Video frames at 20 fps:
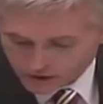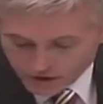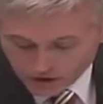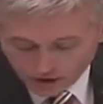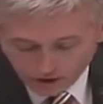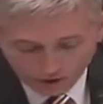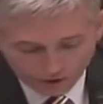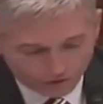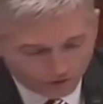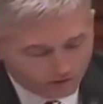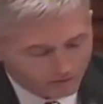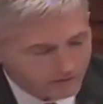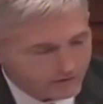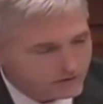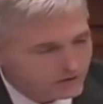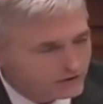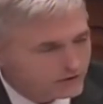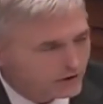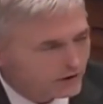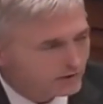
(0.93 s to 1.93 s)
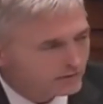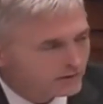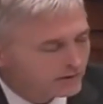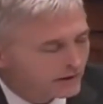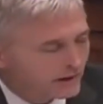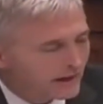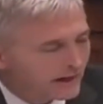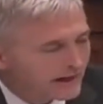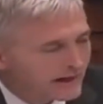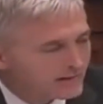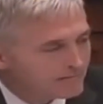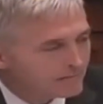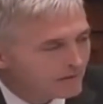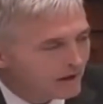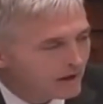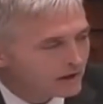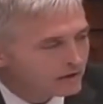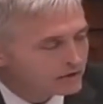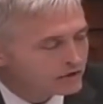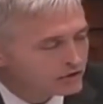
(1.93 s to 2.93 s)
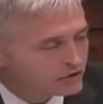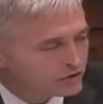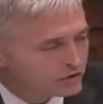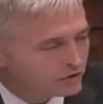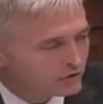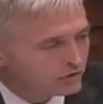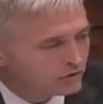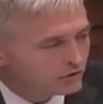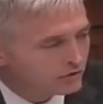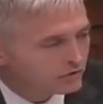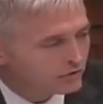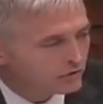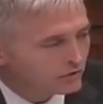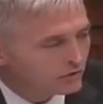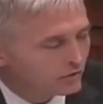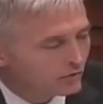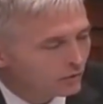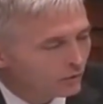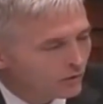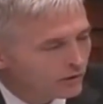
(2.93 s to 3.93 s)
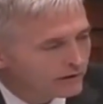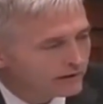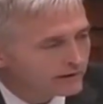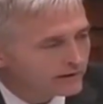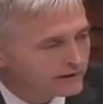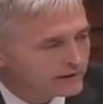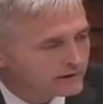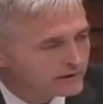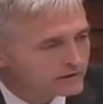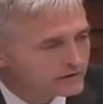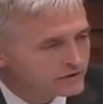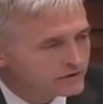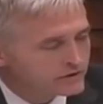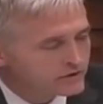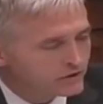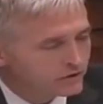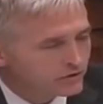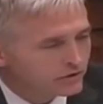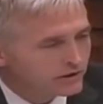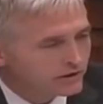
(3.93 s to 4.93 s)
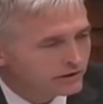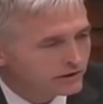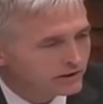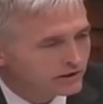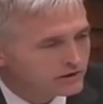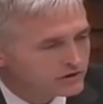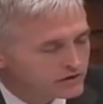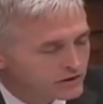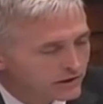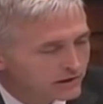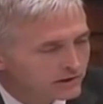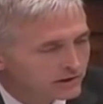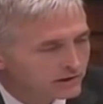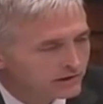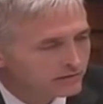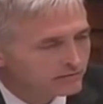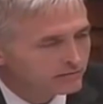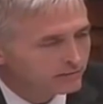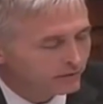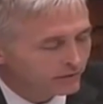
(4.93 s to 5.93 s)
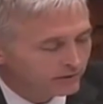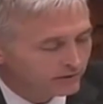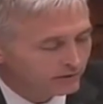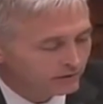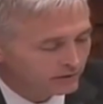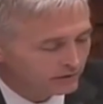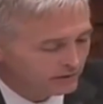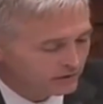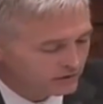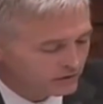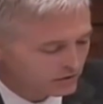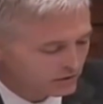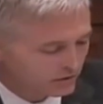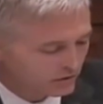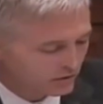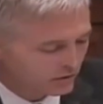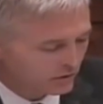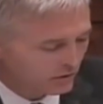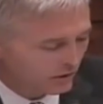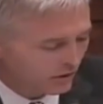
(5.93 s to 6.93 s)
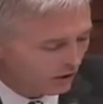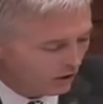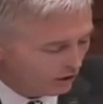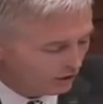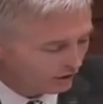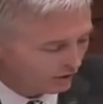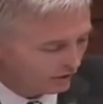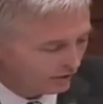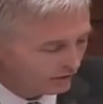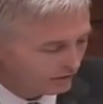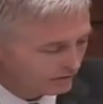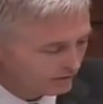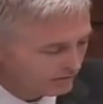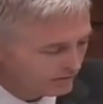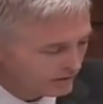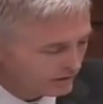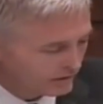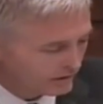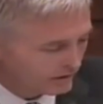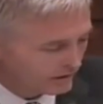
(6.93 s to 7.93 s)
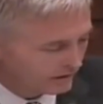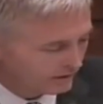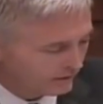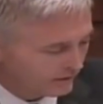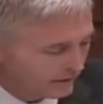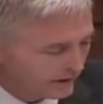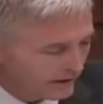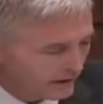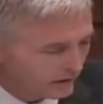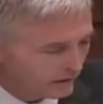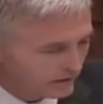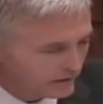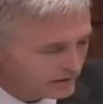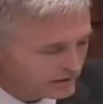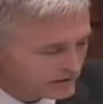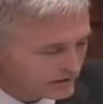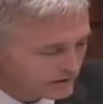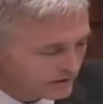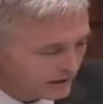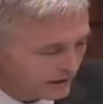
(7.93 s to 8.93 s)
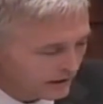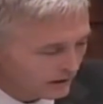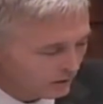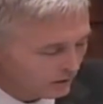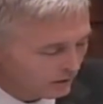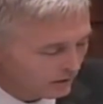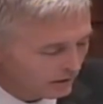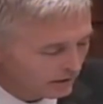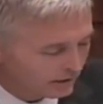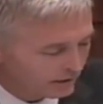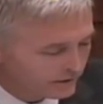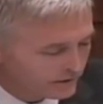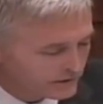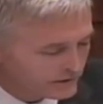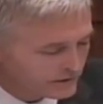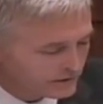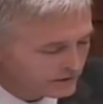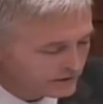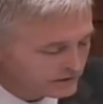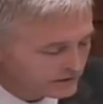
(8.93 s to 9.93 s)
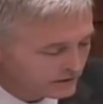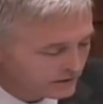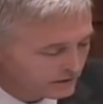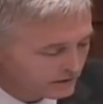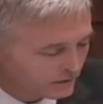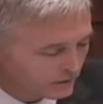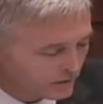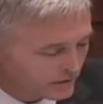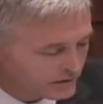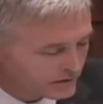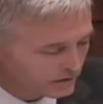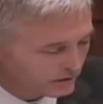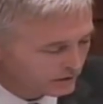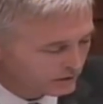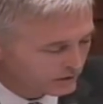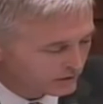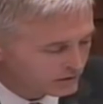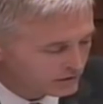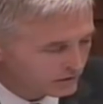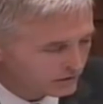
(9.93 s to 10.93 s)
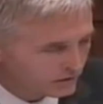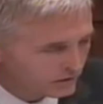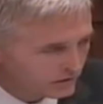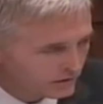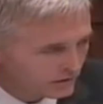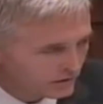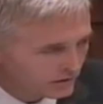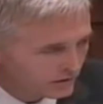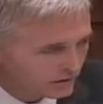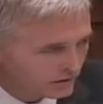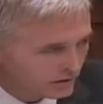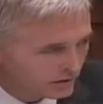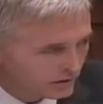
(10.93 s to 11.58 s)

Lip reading: So, Mr. Chairman, I am not sure what he is asserting executive privilege over. And for that reason, I want this contempt resolution